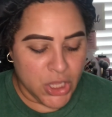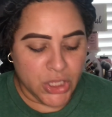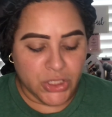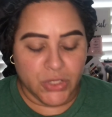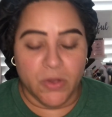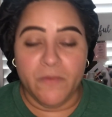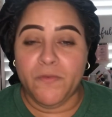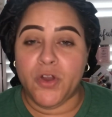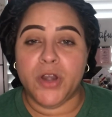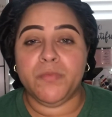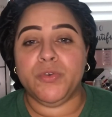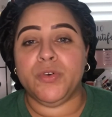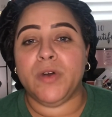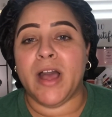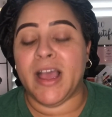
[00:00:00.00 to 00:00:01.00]
So
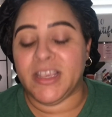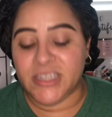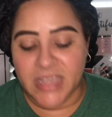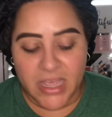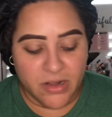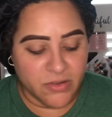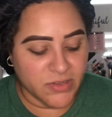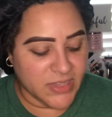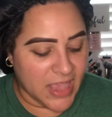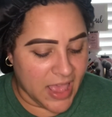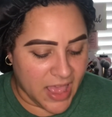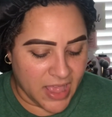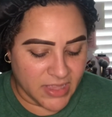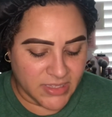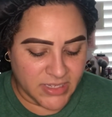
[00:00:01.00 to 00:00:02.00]
affordable eyeshadows
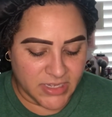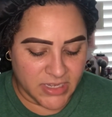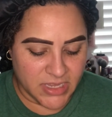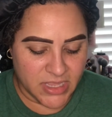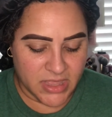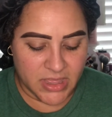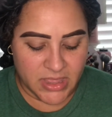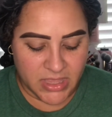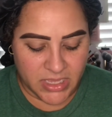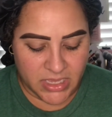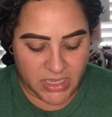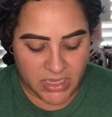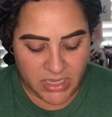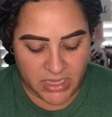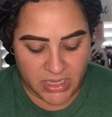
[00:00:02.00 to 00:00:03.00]
at
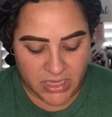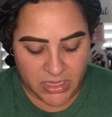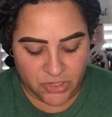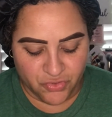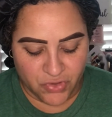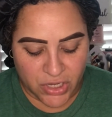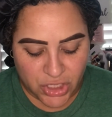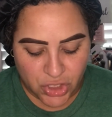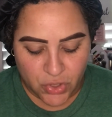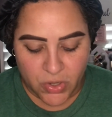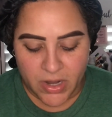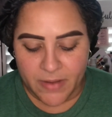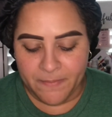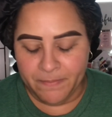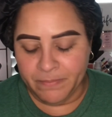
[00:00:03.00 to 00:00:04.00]
the
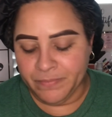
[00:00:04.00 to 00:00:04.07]
drugstore.